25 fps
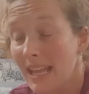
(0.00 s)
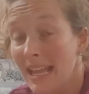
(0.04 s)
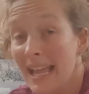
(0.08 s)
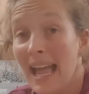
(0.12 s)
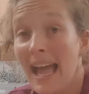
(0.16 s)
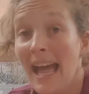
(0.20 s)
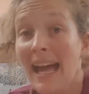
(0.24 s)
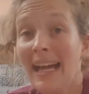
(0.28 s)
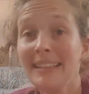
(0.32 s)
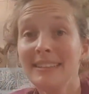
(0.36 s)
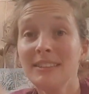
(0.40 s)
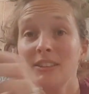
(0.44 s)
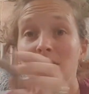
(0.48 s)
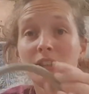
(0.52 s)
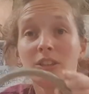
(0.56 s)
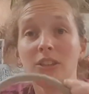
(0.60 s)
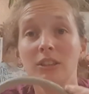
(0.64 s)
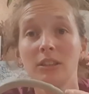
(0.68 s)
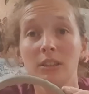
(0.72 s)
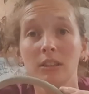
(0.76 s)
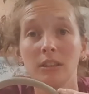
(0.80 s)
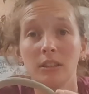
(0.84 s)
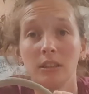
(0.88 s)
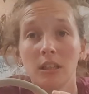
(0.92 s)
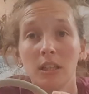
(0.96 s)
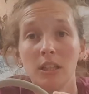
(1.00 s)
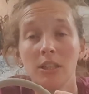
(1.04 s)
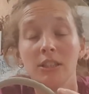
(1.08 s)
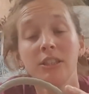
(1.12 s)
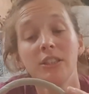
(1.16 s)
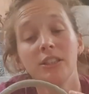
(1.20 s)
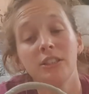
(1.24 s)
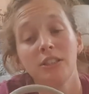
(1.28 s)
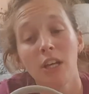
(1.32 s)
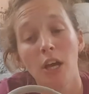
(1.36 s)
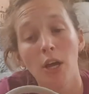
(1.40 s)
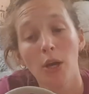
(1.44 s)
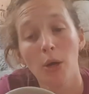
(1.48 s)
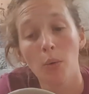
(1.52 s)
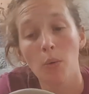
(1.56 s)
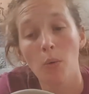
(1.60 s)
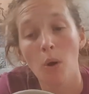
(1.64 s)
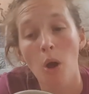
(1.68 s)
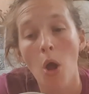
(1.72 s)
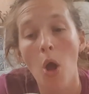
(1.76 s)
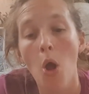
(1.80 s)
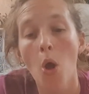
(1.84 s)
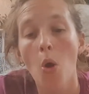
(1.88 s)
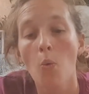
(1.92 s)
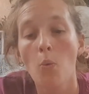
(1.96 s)
handle. So
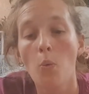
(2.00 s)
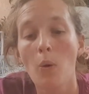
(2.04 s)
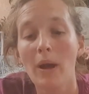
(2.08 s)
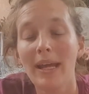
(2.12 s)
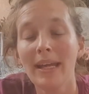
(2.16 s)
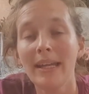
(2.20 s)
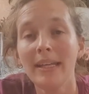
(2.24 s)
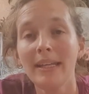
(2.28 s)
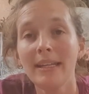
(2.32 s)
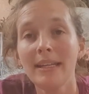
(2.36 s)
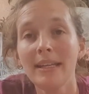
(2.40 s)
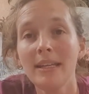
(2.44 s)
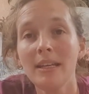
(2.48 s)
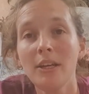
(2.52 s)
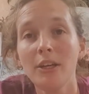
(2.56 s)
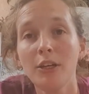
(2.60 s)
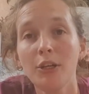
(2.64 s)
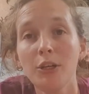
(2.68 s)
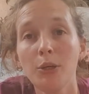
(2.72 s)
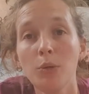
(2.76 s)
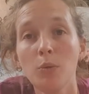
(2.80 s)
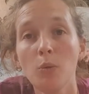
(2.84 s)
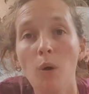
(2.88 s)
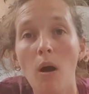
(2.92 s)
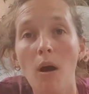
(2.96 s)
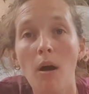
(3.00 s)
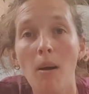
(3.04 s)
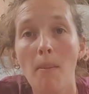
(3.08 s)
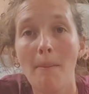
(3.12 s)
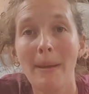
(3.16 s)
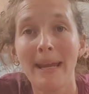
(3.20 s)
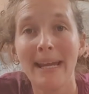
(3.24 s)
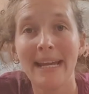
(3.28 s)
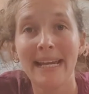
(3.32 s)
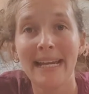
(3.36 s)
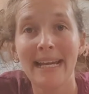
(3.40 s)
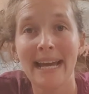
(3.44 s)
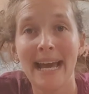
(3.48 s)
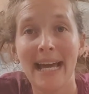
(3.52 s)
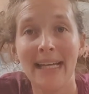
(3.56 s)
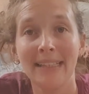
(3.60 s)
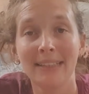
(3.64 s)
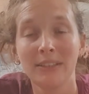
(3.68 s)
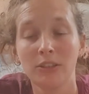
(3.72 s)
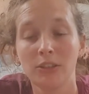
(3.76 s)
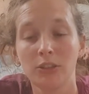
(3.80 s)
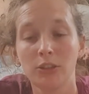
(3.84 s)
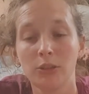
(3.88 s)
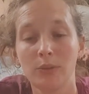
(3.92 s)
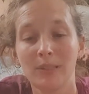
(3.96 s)
when you are making a
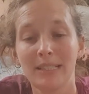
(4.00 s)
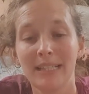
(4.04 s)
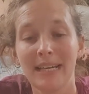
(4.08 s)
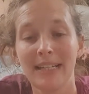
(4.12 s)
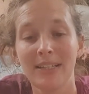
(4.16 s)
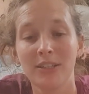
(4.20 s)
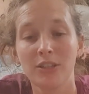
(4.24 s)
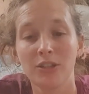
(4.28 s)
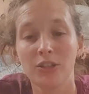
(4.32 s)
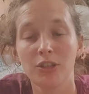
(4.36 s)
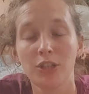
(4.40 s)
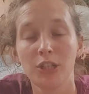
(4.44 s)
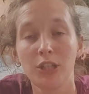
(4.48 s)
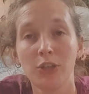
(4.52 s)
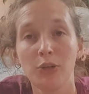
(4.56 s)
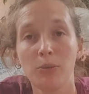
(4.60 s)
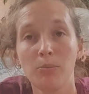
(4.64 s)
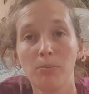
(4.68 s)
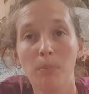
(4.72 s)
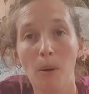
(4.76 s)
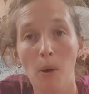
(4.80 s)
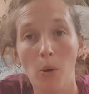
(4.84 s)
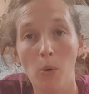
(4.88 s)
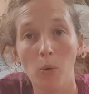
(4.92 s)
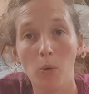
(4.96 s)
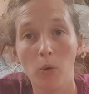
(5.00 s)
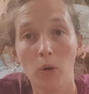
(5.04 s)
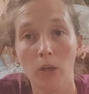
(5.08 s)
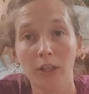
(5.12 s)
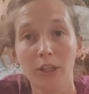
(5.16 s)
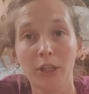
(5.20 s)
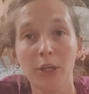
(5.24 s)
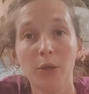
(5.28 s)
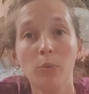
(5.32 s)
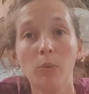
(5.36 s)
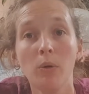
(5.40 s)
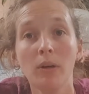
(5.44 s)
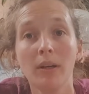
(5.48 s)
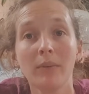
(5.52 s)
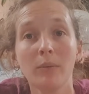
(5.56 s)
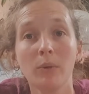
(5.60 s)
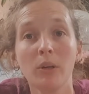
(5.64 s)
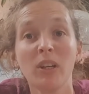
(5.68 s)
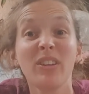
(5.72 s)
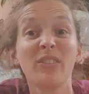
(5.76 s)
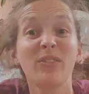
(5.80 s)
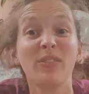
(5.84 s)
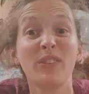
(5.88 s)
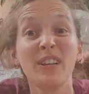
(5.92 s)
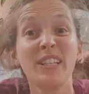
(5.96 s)
handle to attach onto your bowl, one of
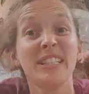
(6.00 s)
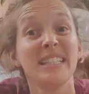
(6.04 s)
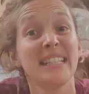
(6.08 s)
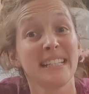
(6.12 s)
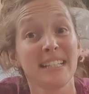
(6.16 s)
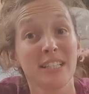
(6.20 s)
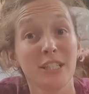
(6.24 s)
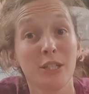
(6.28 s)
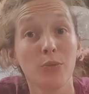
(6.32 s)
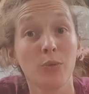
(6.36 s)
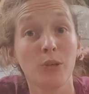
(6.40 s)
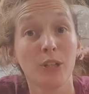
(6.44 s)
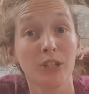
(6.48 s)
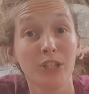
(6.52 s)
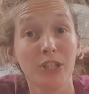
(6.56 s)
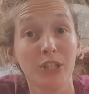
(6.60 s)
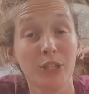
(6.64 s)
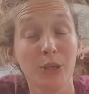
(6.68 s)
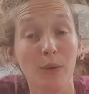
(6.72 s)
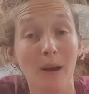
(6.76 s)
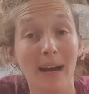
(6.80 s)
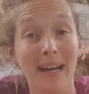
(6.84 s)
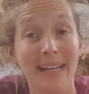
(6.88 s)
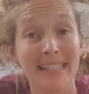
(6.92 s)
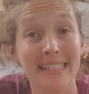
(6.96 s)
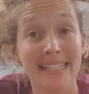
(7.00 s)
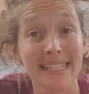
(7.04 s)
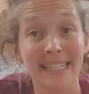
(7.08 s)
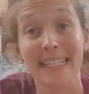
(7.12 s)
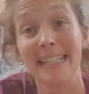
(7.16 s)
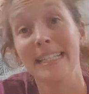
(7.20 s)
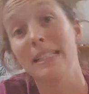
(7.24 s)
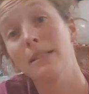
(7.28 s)
the first things you want to do actually